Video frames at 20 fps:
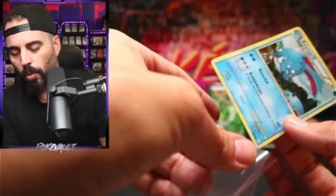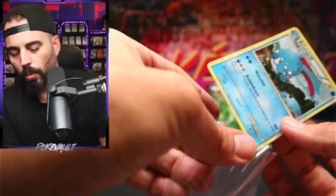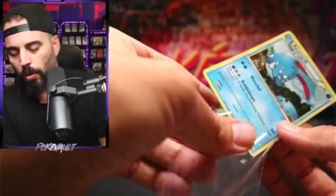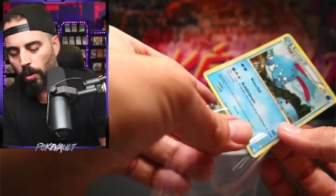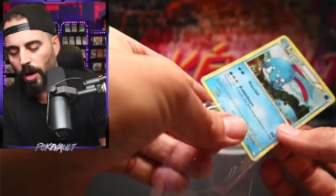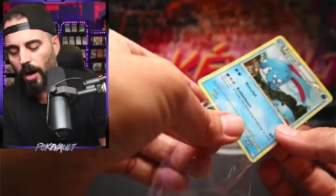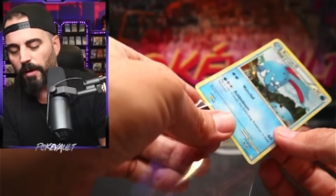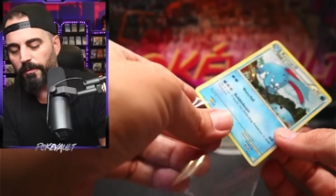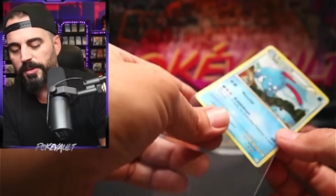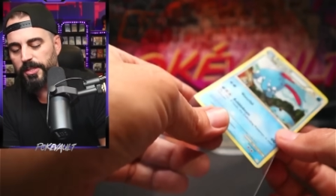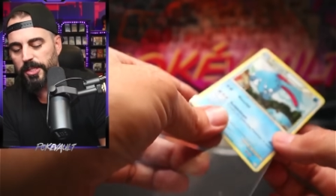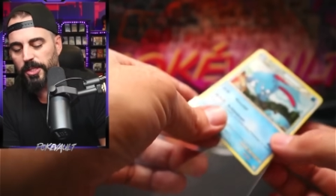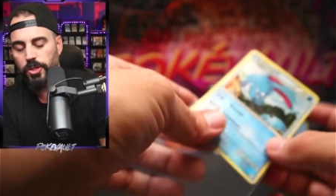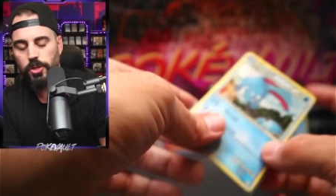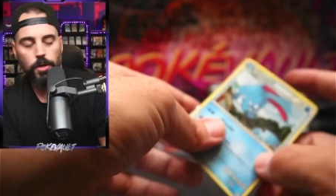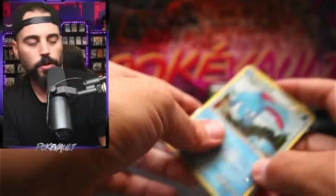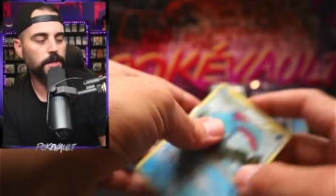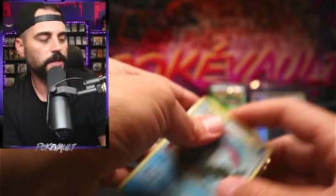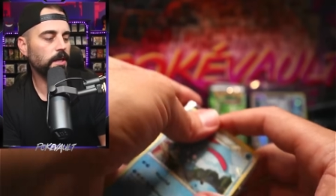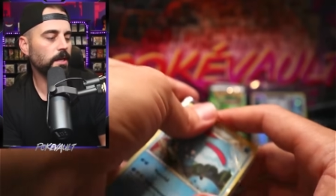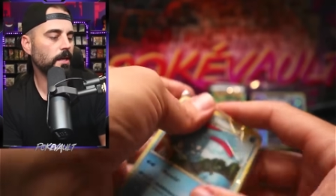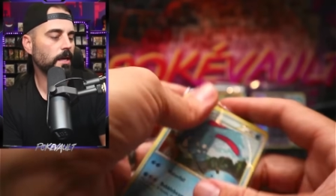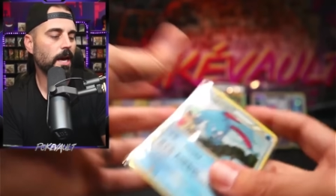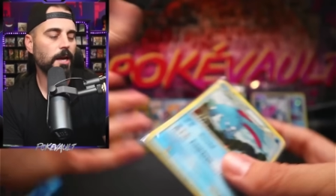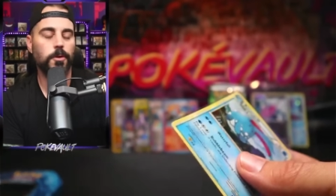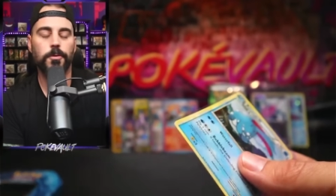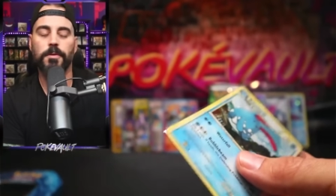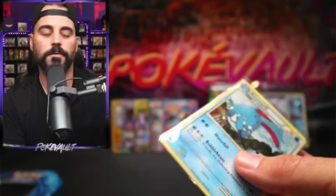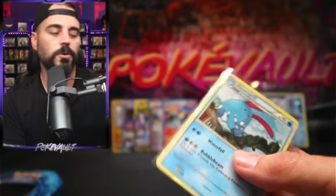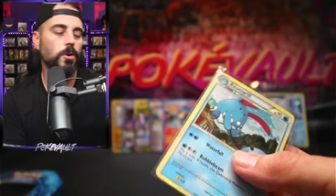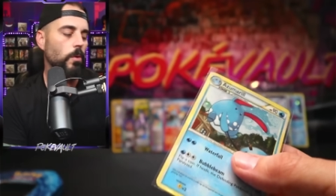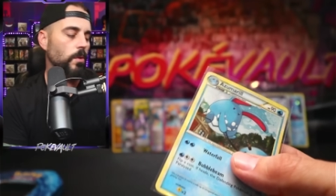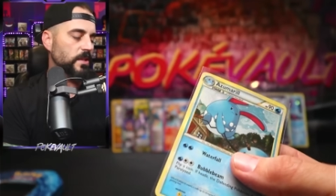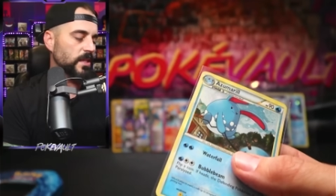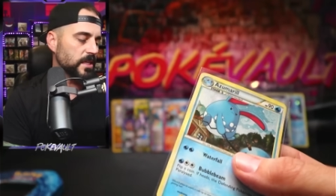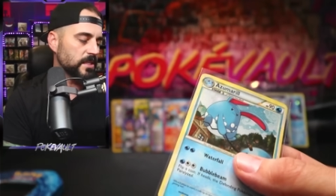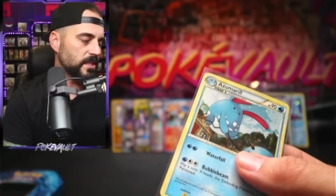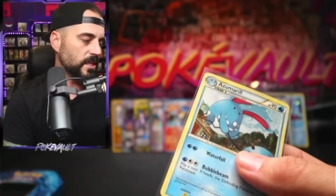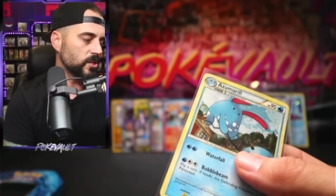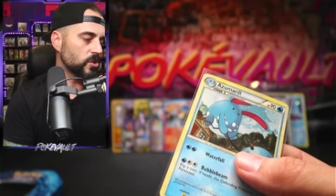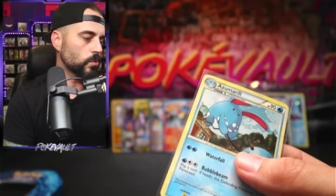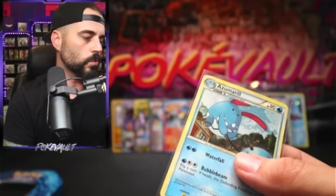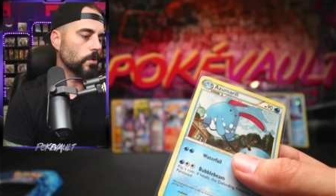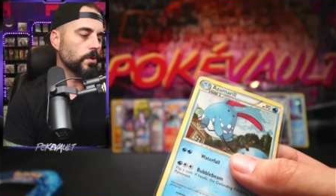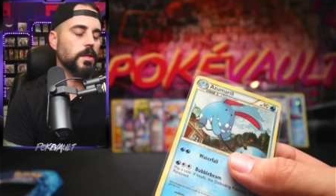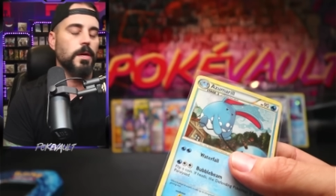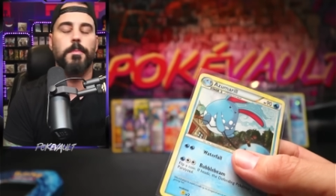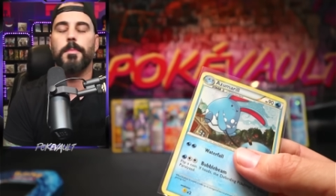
We're obviously churning. I don't even know what that tin's worth.